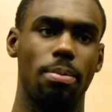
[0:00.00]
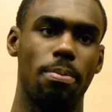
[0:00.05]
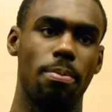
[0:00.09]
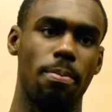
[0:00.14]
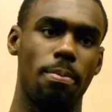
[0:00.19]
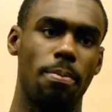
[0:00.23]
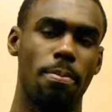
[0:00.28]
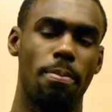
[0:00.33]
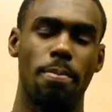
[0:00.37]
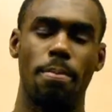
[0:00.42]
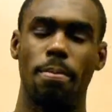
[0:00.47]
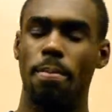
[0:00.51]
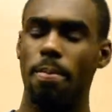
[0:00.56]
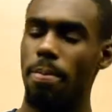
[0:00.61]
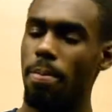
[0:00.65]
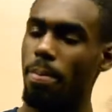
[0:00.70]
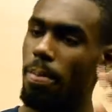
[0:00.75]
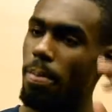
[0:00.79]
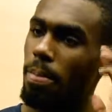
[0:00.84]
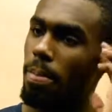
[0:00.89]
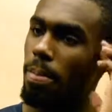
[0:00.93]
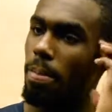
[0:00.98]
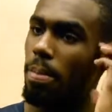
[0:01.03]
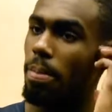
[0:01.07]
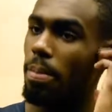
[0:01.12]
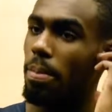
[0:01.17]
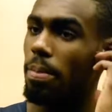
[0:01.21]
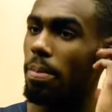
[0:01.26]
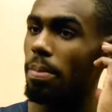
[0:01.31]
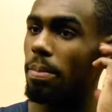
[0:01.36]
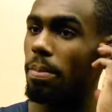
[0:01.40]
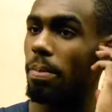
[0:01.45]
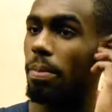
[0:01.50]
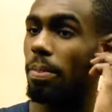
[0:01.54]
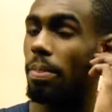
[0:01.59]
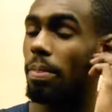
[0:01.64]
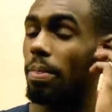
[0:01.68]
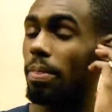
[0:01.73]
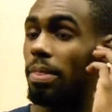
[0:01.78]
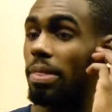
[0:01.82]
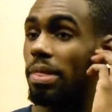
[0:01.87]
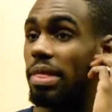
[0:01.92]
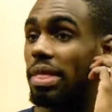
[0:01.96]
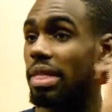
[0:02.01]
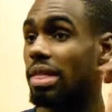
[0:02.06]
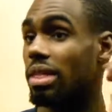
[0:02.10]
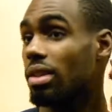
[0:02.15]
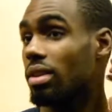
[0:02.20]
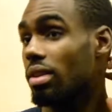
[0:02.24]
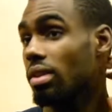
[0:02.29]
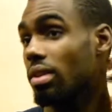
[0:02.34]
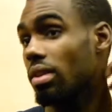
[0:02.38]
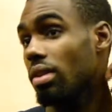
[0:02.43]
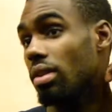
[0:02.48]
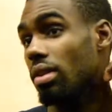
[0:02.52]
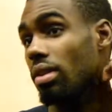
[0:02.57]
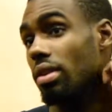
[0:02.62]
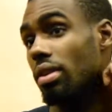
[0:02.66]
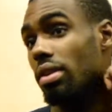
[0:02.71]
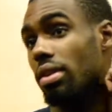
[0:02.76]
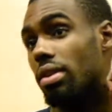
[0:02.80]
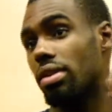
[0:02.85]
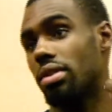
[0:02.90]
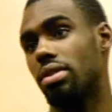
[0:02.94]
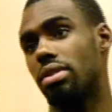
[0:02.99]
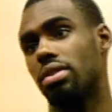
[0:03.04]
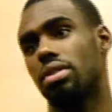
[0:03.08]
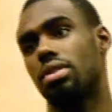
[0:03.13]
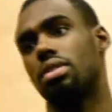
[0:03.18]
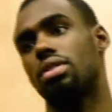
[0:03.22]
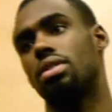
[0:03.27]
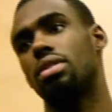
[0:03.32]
How much of it falls on you and Trey maybe to go put a